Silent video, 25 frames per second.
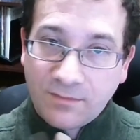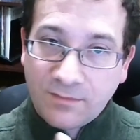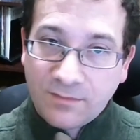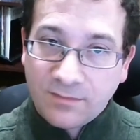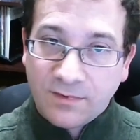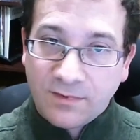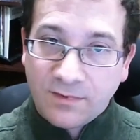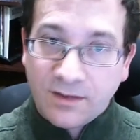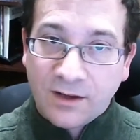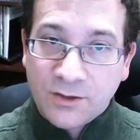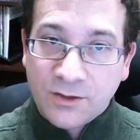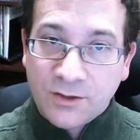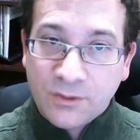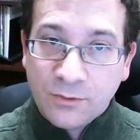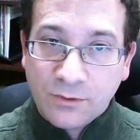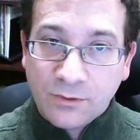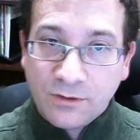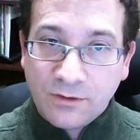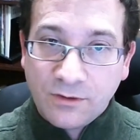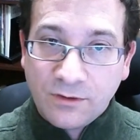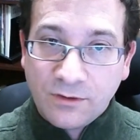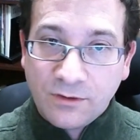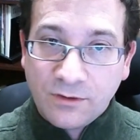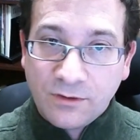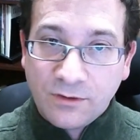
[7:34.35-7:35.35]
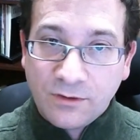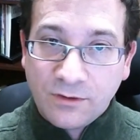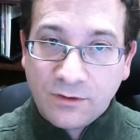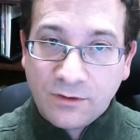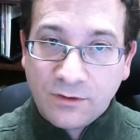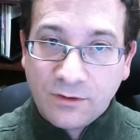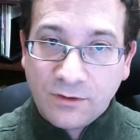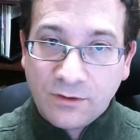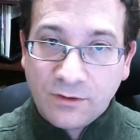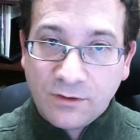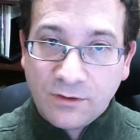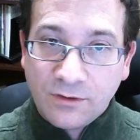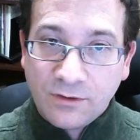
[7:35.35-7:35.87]
a tool that's
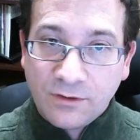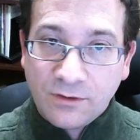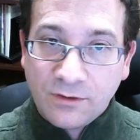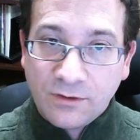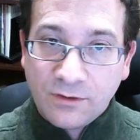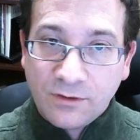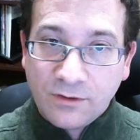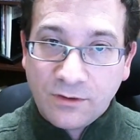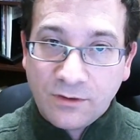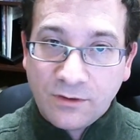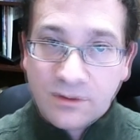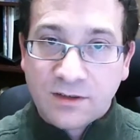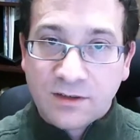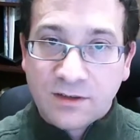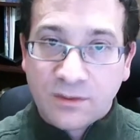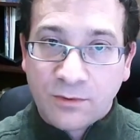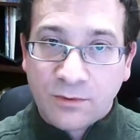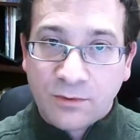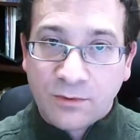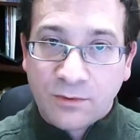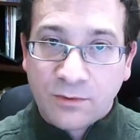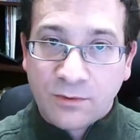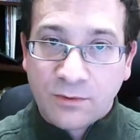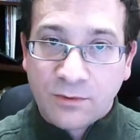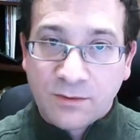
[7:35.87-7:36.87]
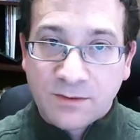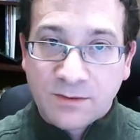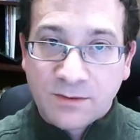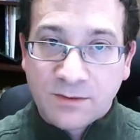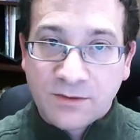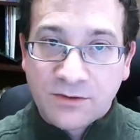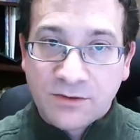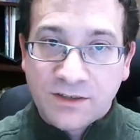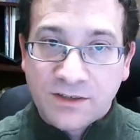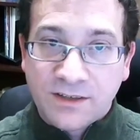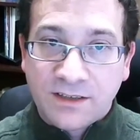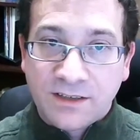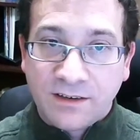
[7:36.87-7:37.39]
actually applicable to the problems I'm
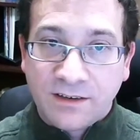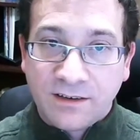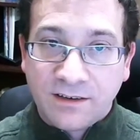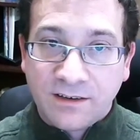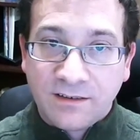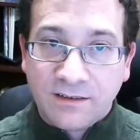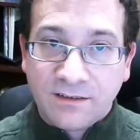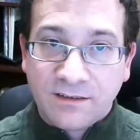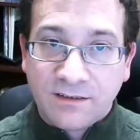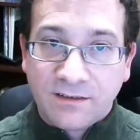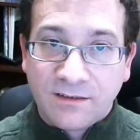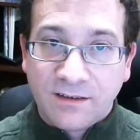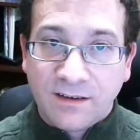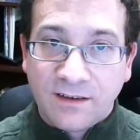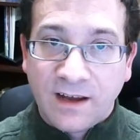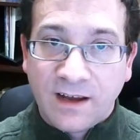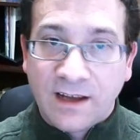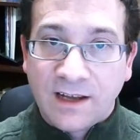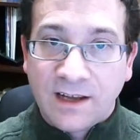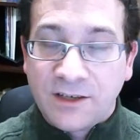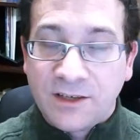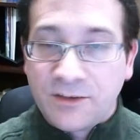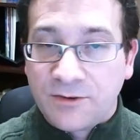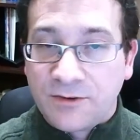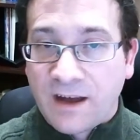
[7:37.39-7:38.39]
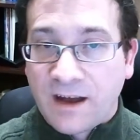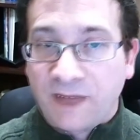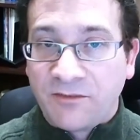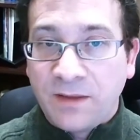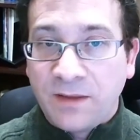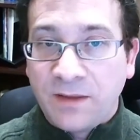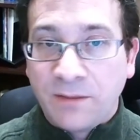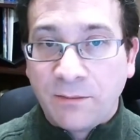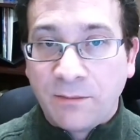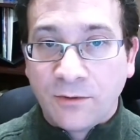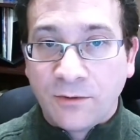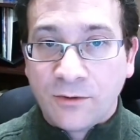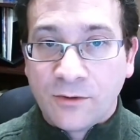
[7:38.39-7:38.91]
interested in, and you have
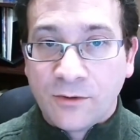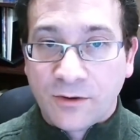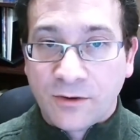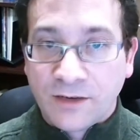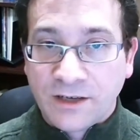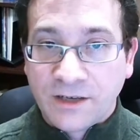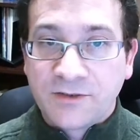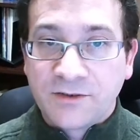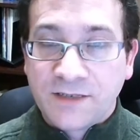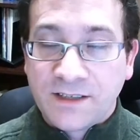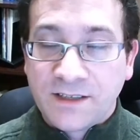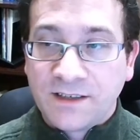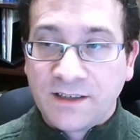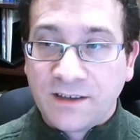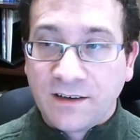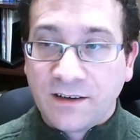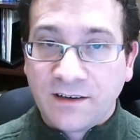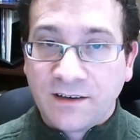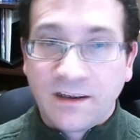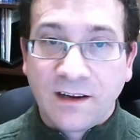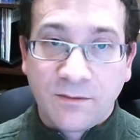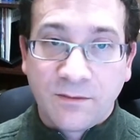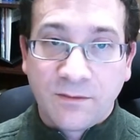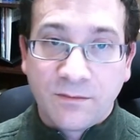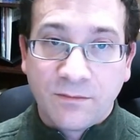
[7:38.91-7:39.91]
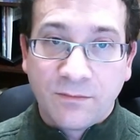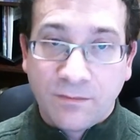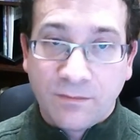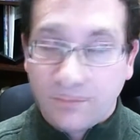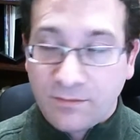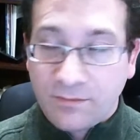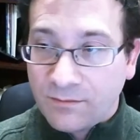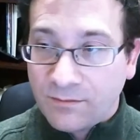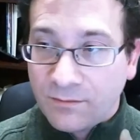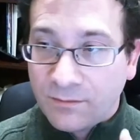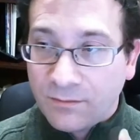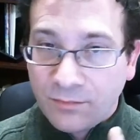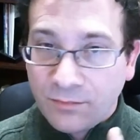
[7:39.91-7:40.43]
people who are interested in
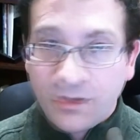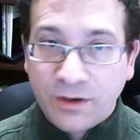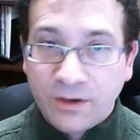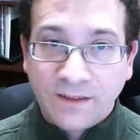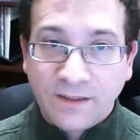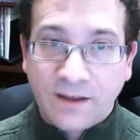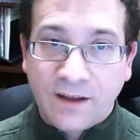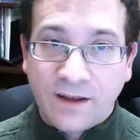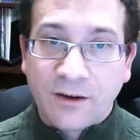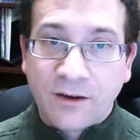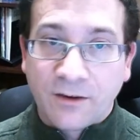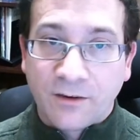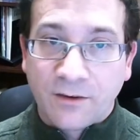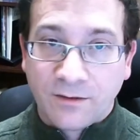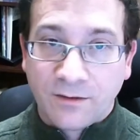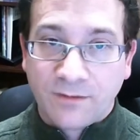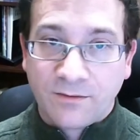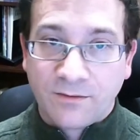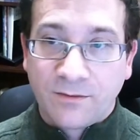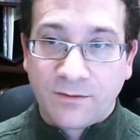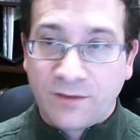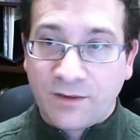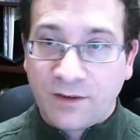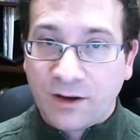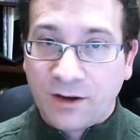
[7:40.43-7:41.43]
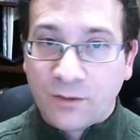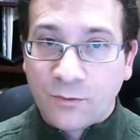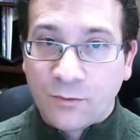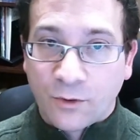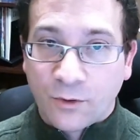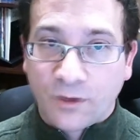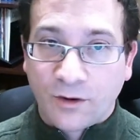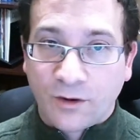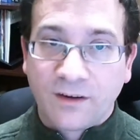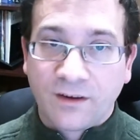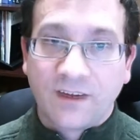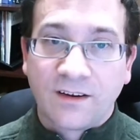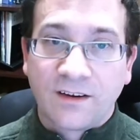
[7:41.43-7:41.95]
putting their
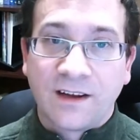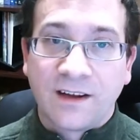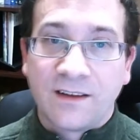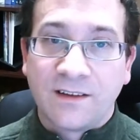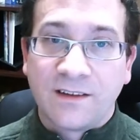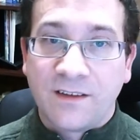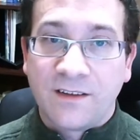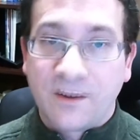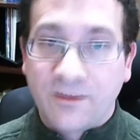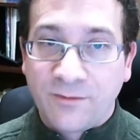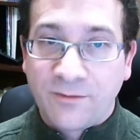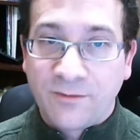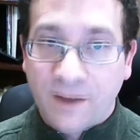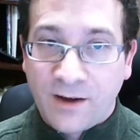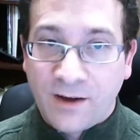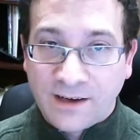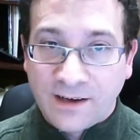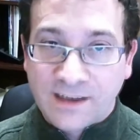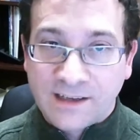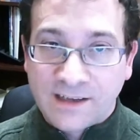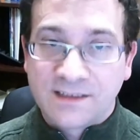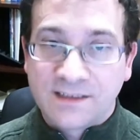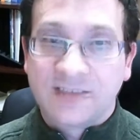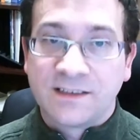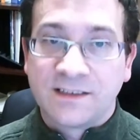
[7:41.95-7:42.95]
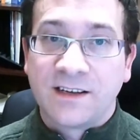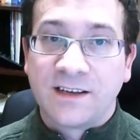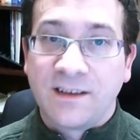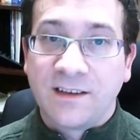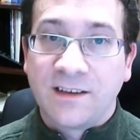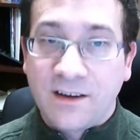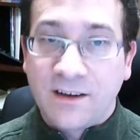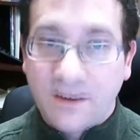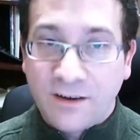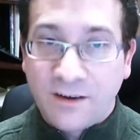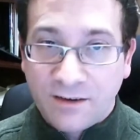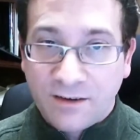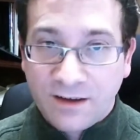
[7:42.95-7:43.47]
work and their finances and
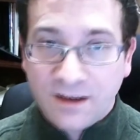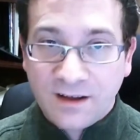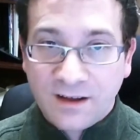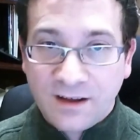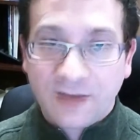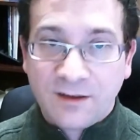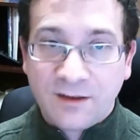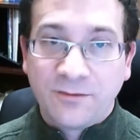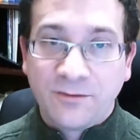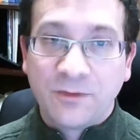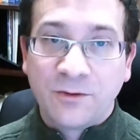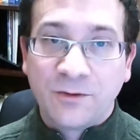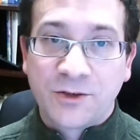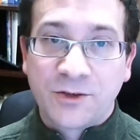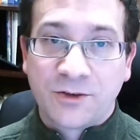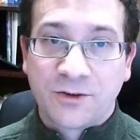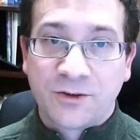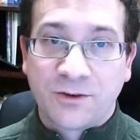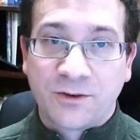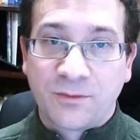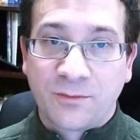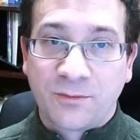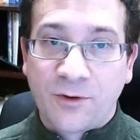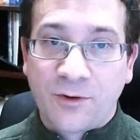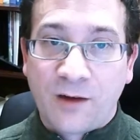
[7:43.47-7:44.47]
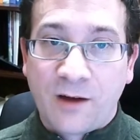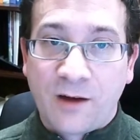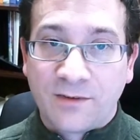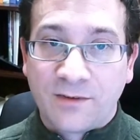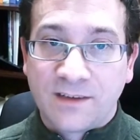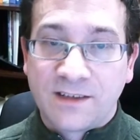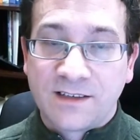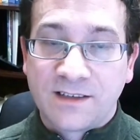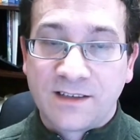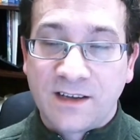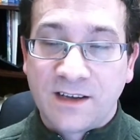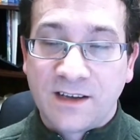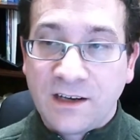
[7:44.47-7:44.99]
their future
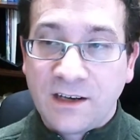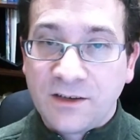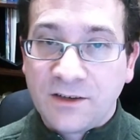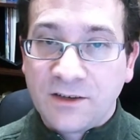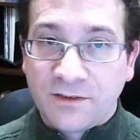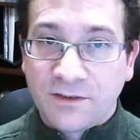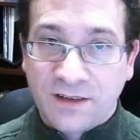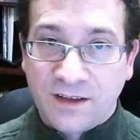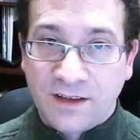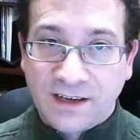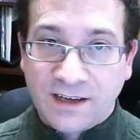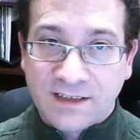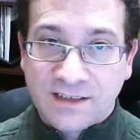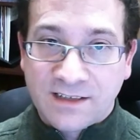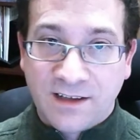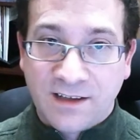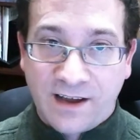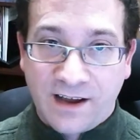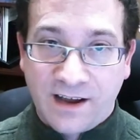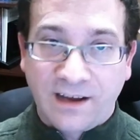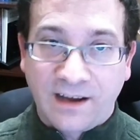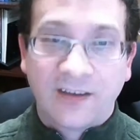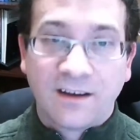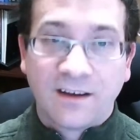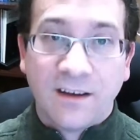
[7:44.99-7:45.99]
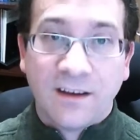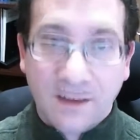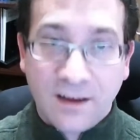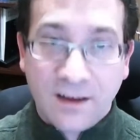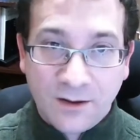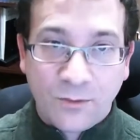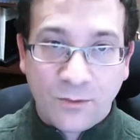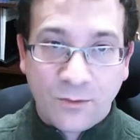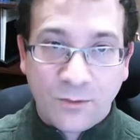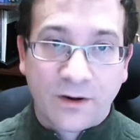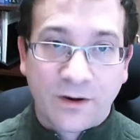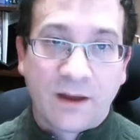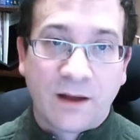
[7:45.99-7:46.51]
profits into things like
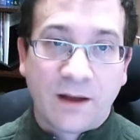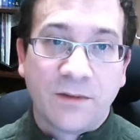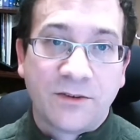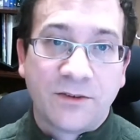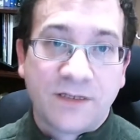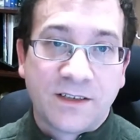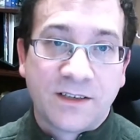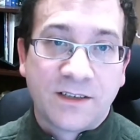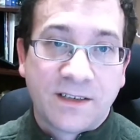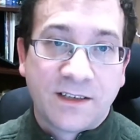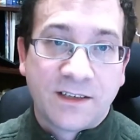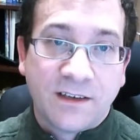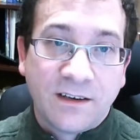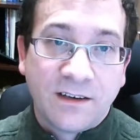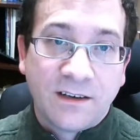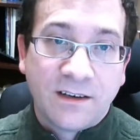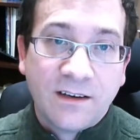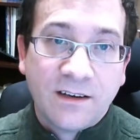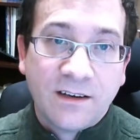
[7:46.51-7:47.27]
what I'm interested in.